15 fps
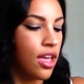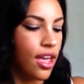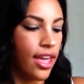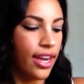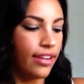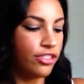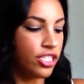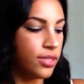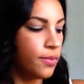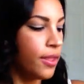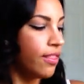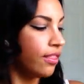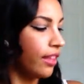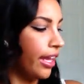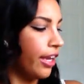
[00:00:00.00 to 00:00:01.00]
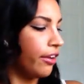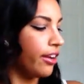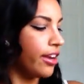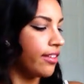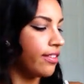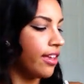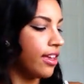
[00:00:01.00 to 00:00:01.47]
And I've just been
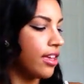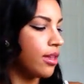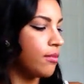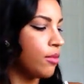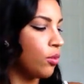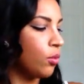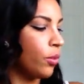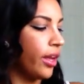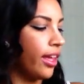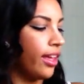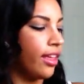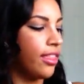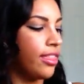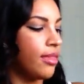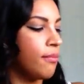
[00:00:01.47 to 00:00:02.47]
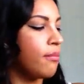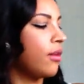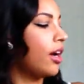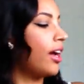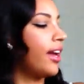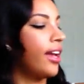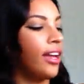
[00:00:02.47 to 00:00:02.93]
layering them with
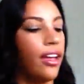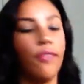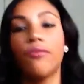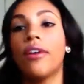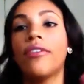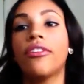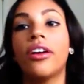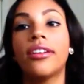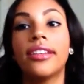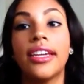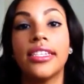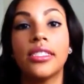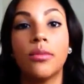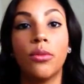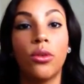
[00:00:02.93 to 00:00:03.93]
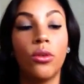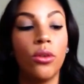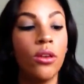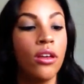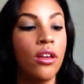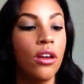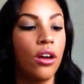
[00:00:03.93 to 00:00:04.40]
my Revlon
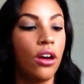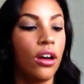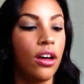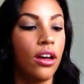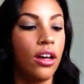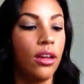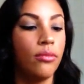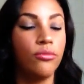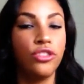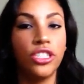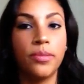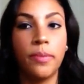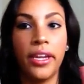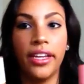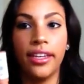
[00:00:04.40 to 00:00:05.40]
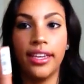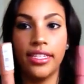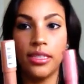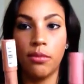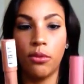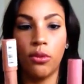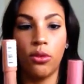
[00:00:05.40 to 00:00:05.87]
Kissable, Just Bitten
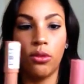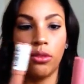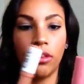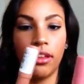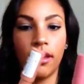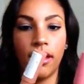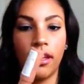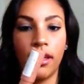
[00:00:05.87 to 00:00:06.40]
Kissable